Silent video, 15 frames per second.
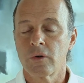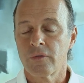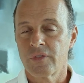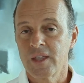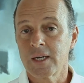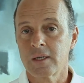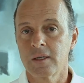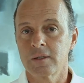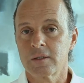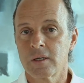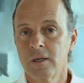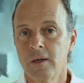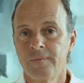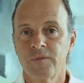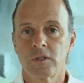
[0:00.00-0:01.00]
thickness,
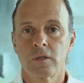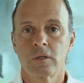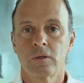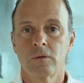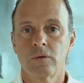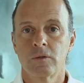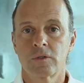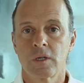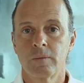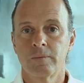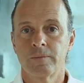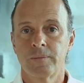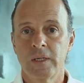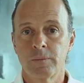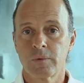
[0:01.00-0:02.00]
so some
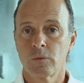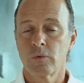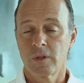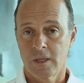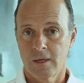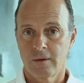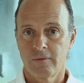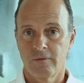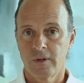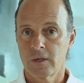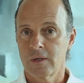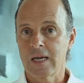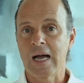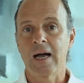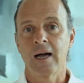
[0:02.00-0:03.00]
people with a
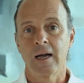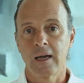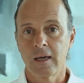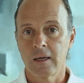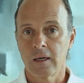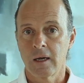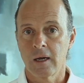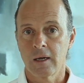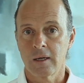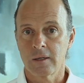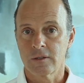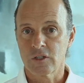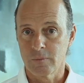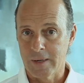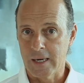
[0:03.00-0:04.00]
very high
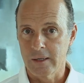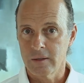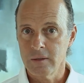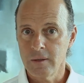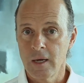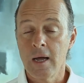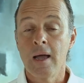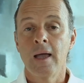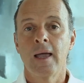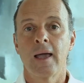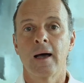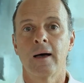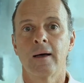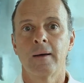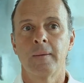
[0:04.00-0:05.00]
smile
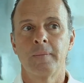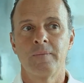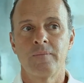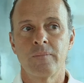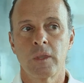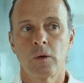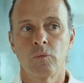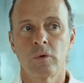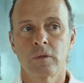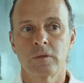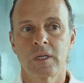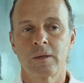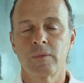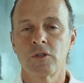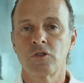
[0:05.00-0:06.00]
will
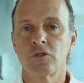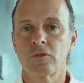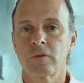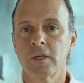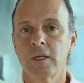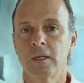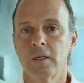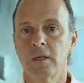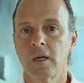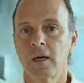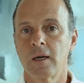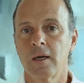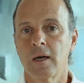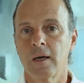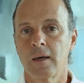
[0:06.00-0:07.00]
demonstrate
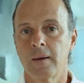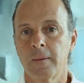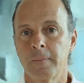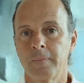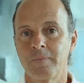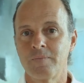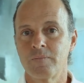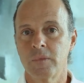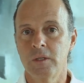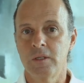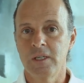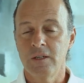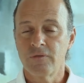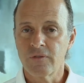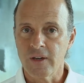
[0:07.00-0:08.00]

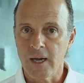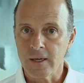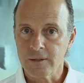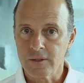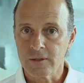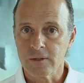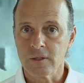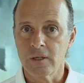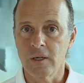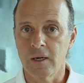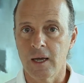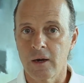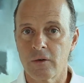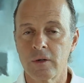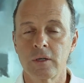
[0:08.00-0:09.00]
defects in
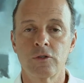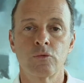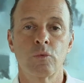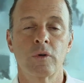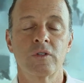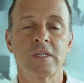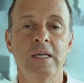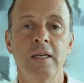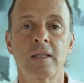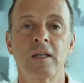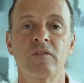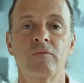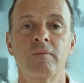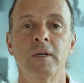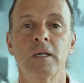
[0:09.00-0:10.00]
areas where teeth
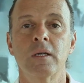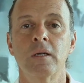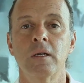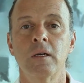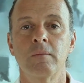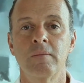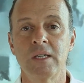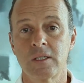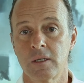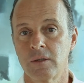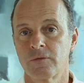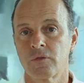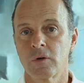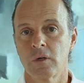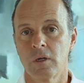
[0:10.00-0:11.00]
have been missing
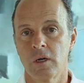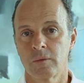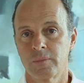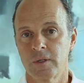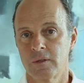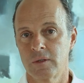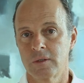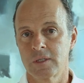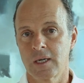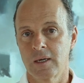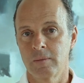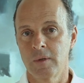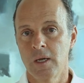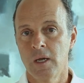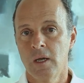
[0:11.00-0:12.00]
for a long period of
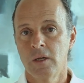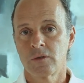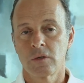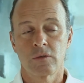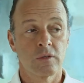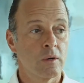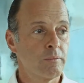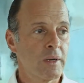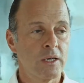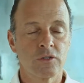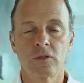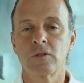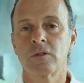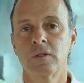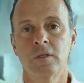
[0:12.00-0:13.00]
time. So some
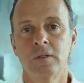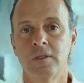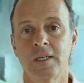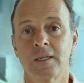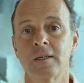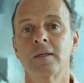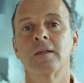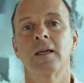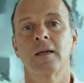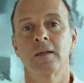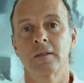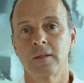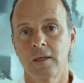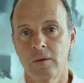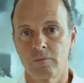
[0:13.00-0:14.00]
patients didn't
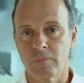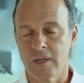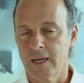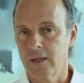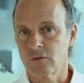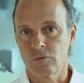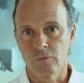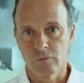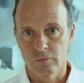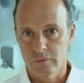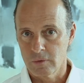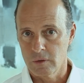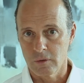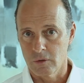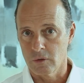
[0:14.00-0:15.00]
get implants
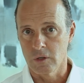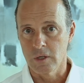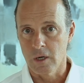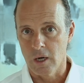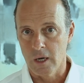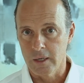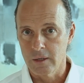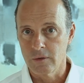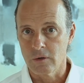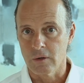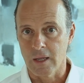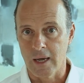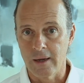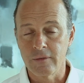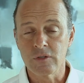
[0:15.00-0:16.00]
early on in their
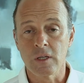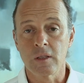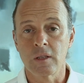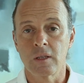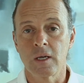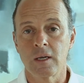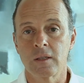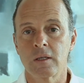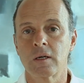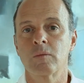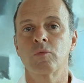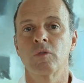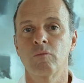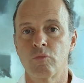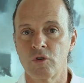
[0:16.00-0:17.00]
lives, and they ended up
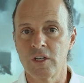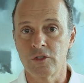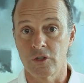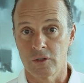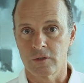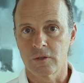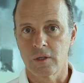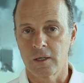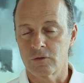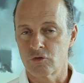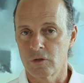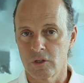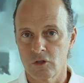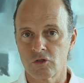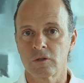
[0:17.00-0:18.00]
with bridges, like
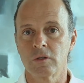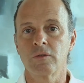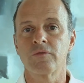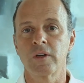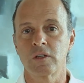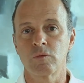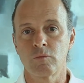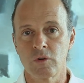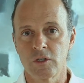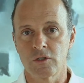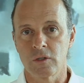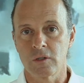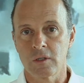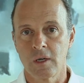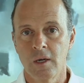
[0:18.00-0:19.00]
traditional fixed
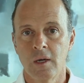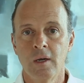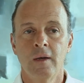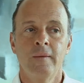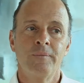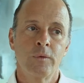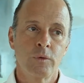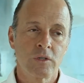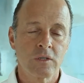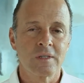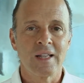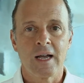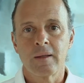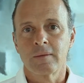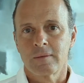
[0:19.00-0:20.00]
bridges, which is
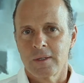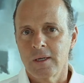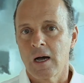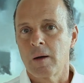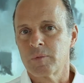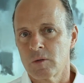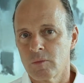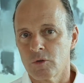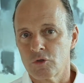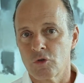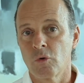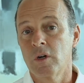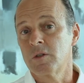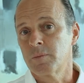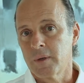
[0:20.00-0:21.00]
not the optimal
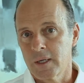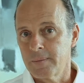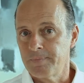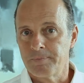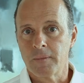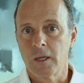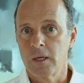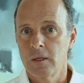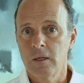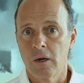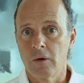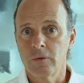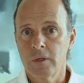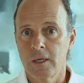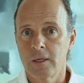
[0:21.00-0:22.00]
choice, but
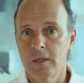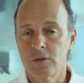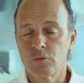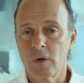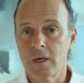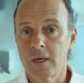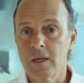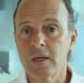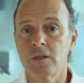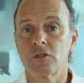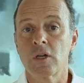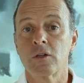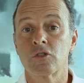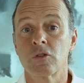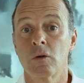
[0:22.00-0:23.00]
it is what it is.
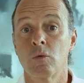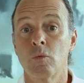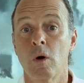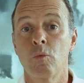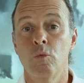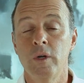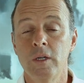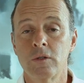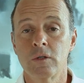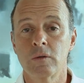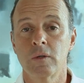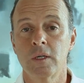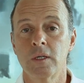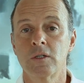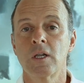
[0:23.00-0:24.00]
So what we do
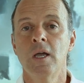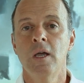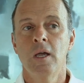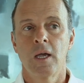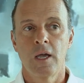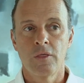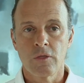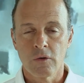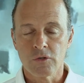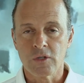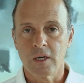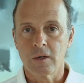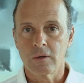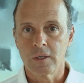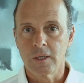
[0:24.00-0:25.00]
is, in those
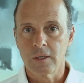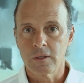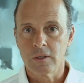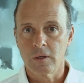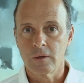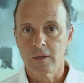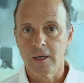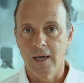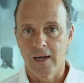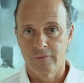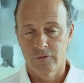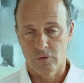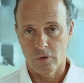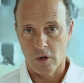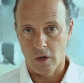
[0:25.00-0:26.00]
areas,
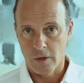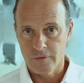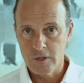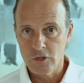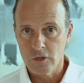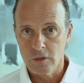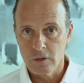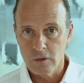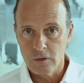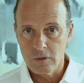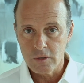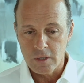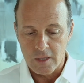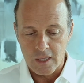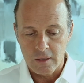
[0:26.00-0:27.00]
after all these
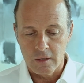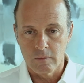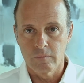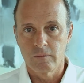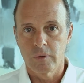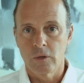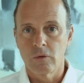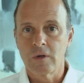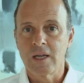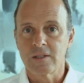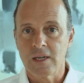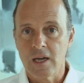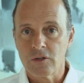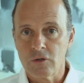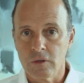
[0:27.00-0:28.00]
years that the bone has
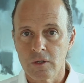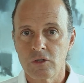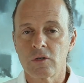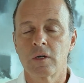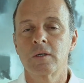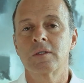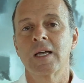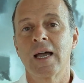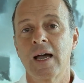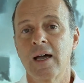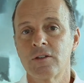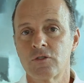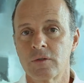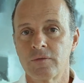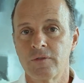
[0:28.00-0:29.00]
actually started to
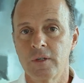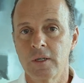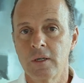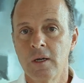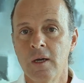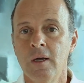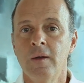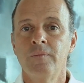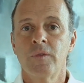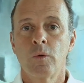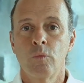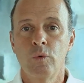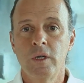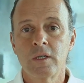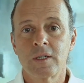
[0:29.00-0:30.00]
atrophy,
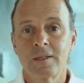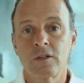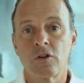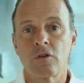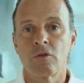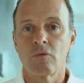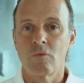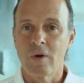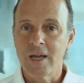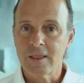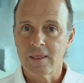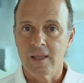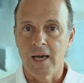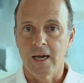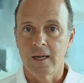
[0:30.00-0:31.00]
we can
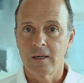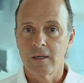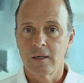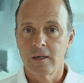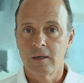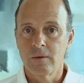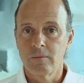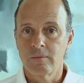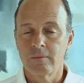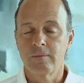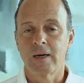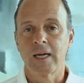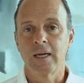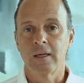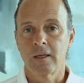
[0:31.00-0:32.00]
correct that
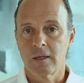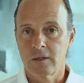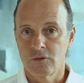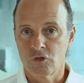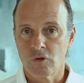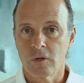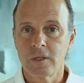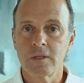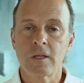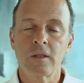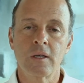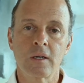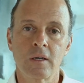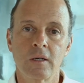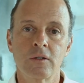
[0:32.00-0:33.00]
by controlling the
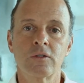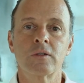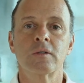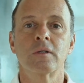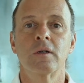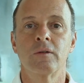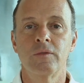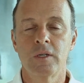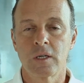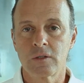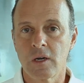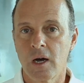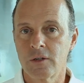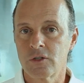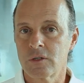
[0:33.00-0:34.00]
thickness of the
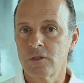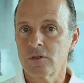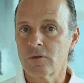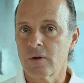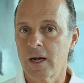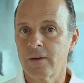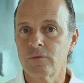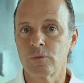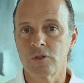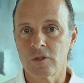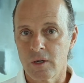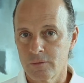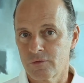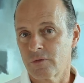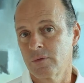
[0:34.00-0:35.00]
autogenous graft, which
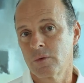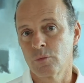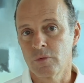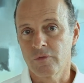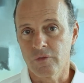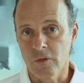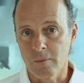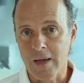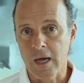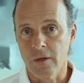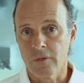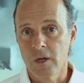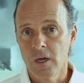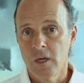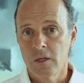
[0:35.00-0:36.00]
comes from the roof of the
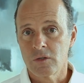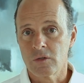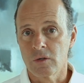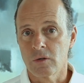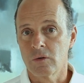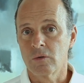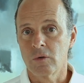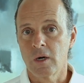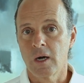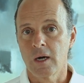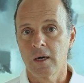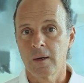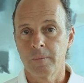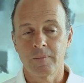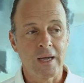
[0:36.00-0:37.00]
mouth. So
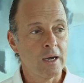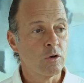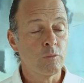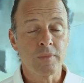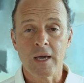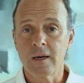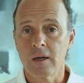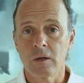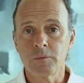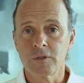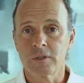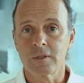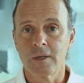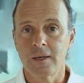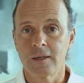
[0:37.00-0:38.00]
I hope that
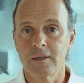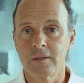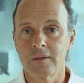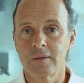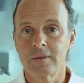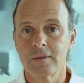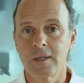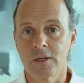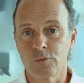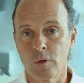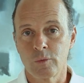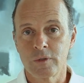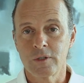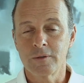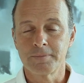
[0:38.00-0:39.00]
helps, and that's what
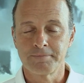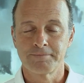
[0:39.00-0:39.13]
we do.